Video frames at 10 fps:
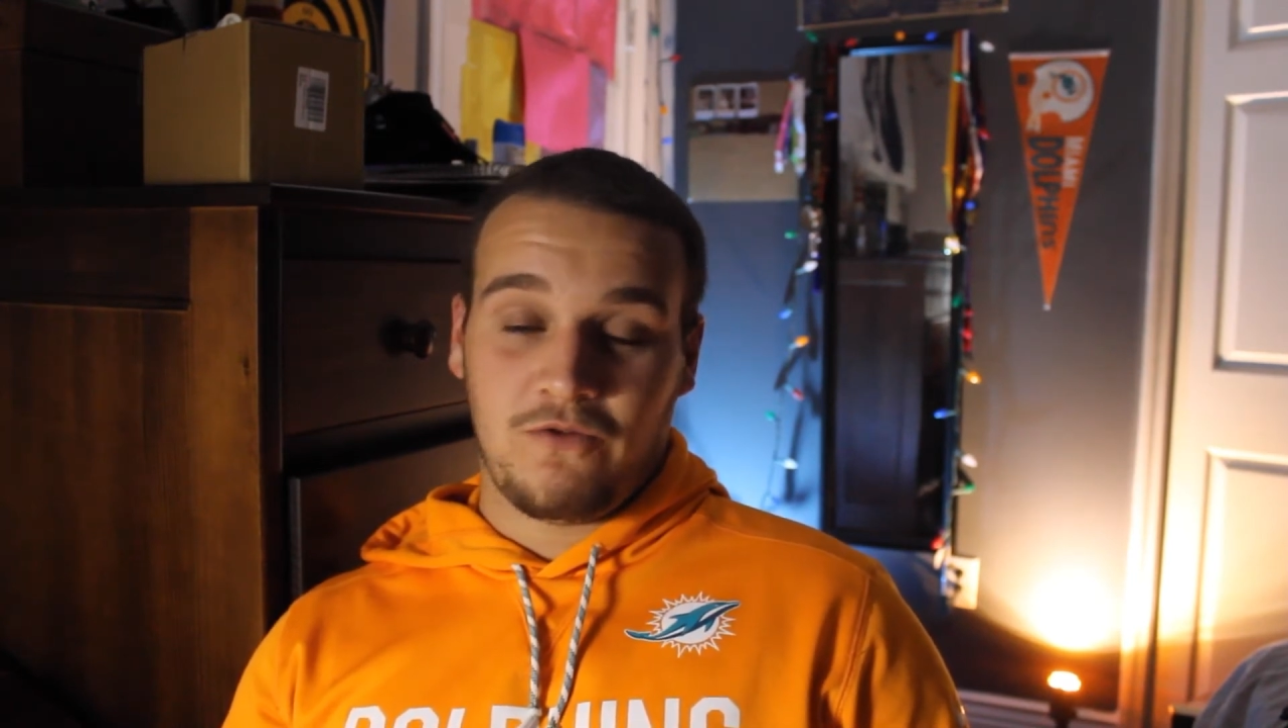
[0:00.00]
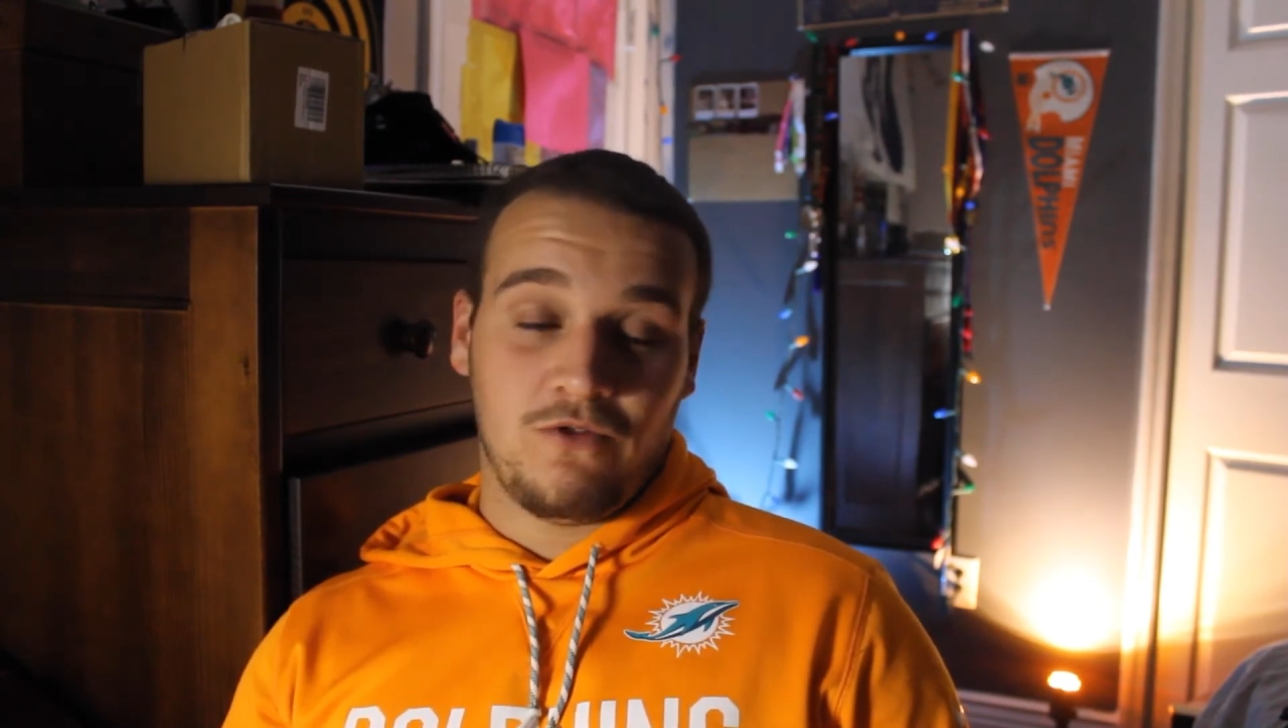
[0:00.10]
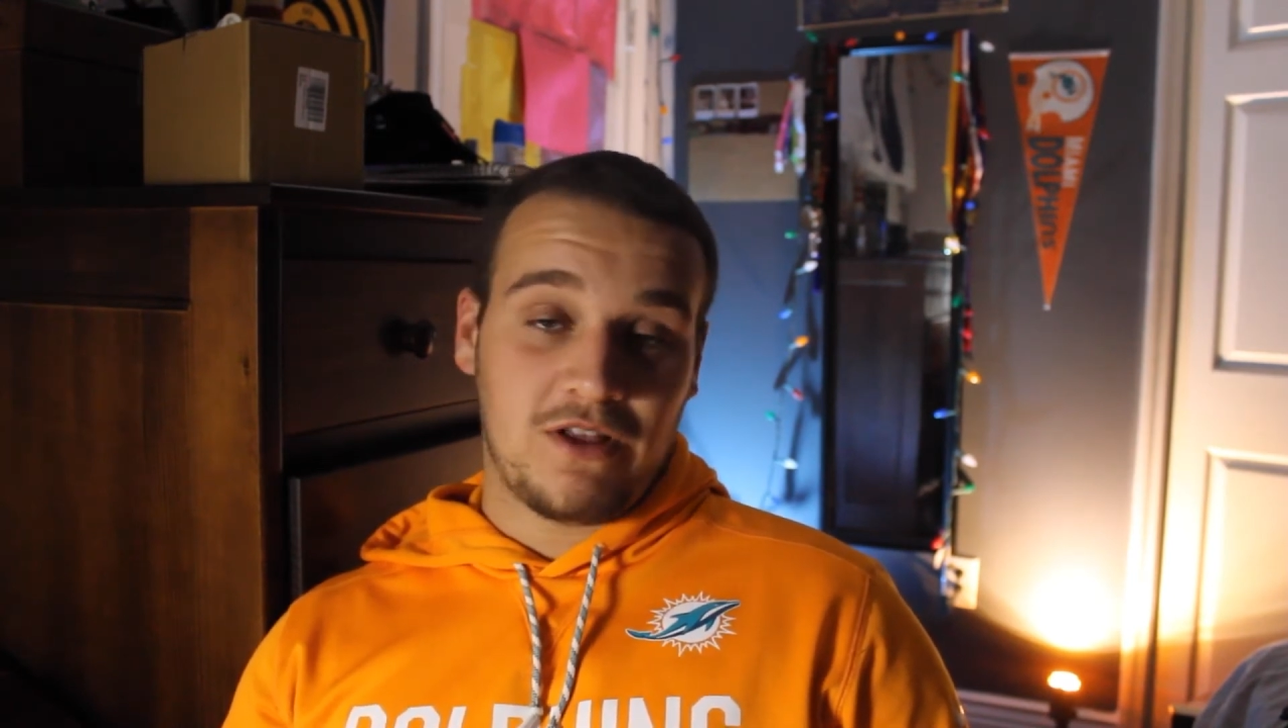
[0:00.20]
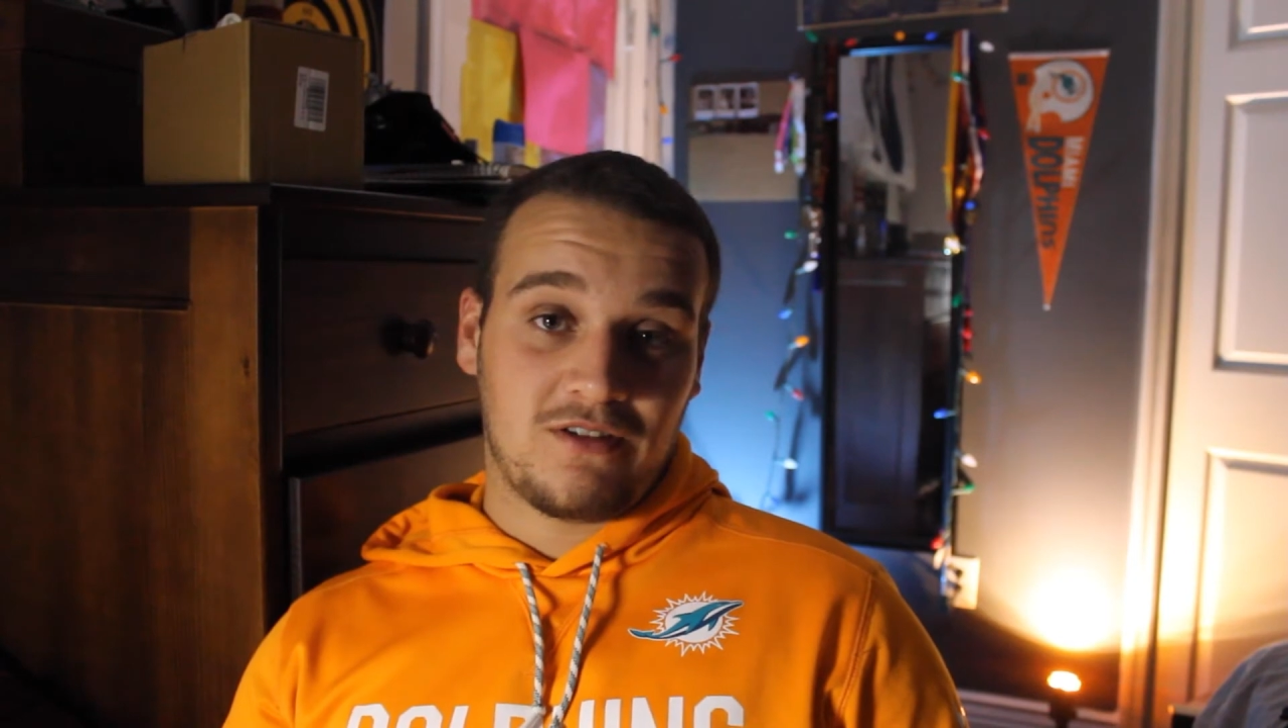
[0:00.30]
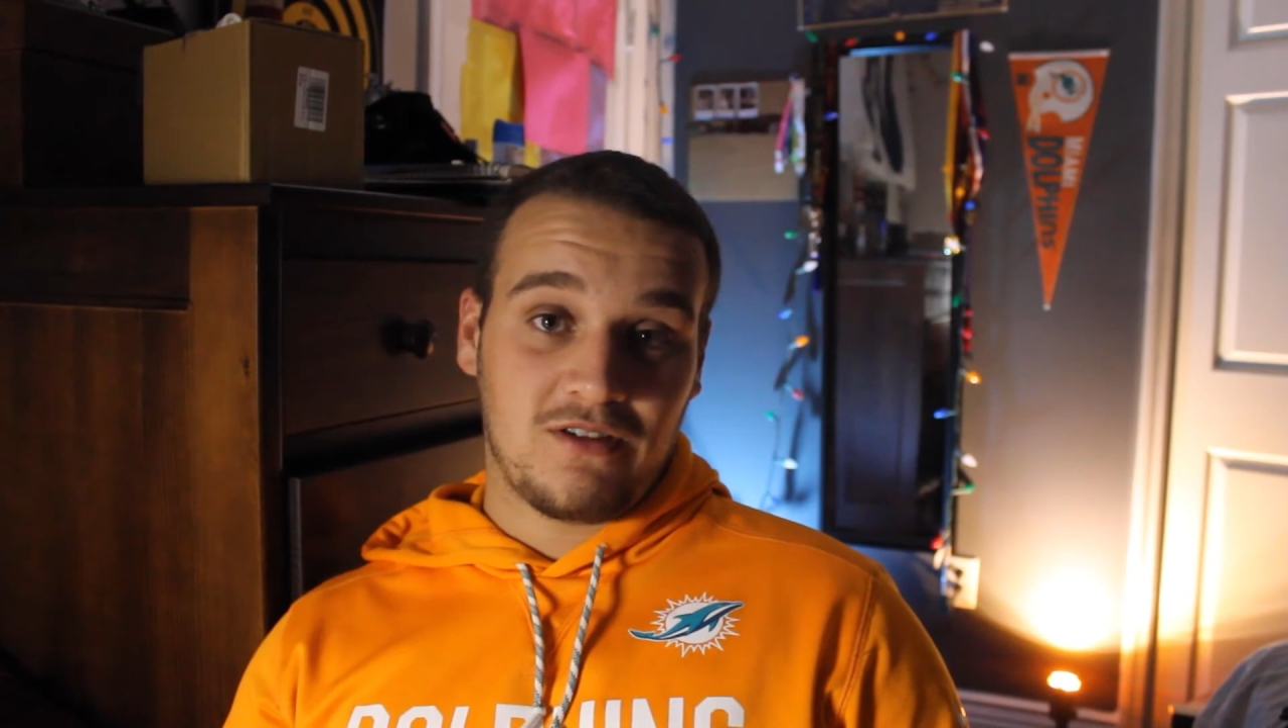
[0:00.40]

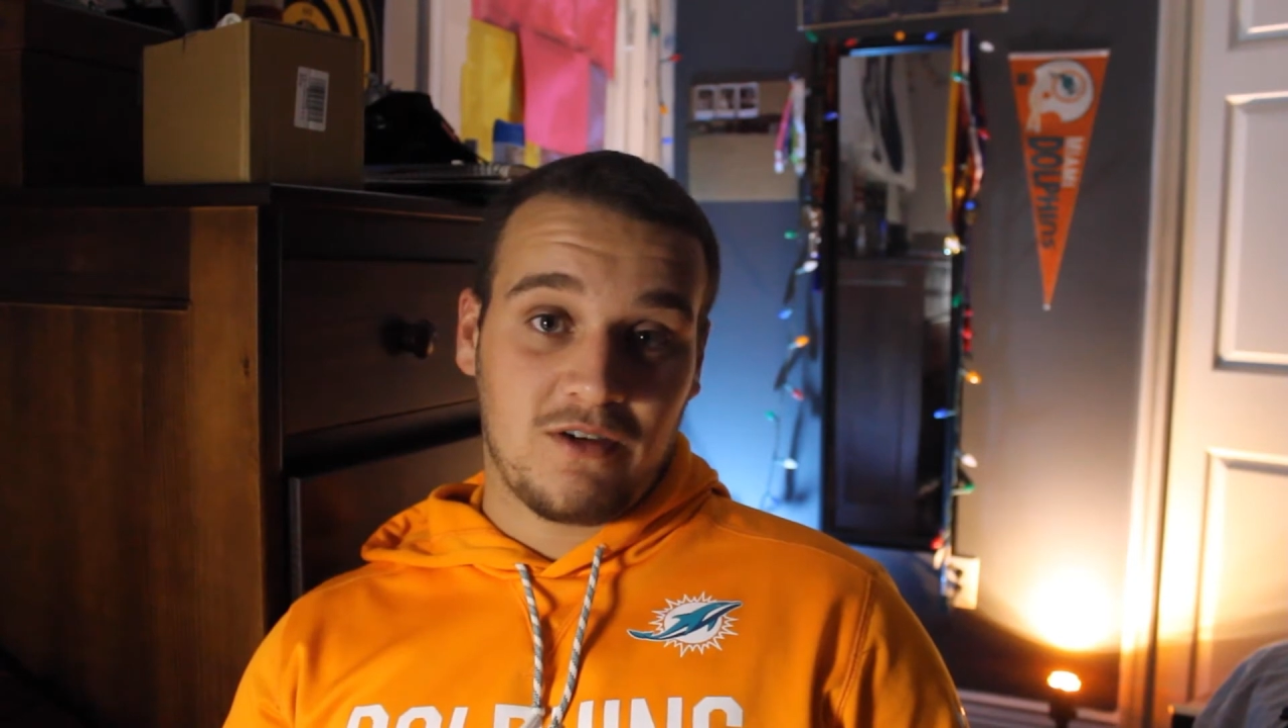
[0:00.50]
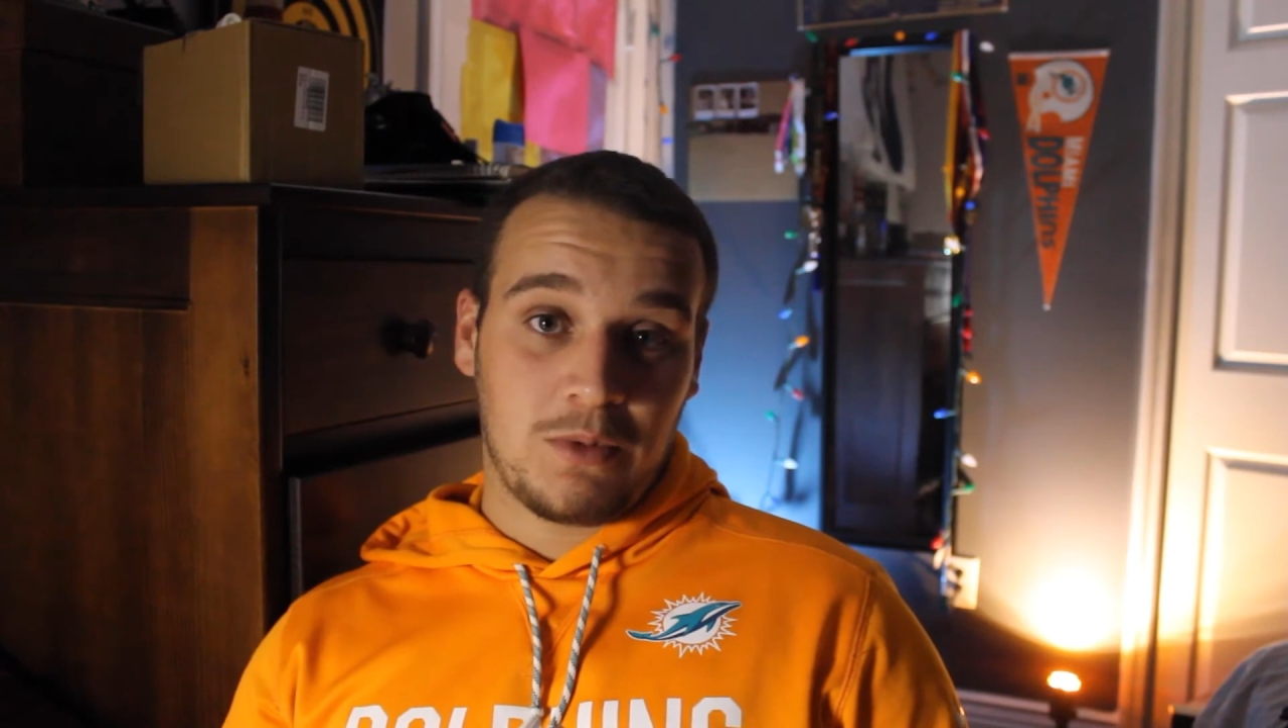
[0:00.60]
Redskins have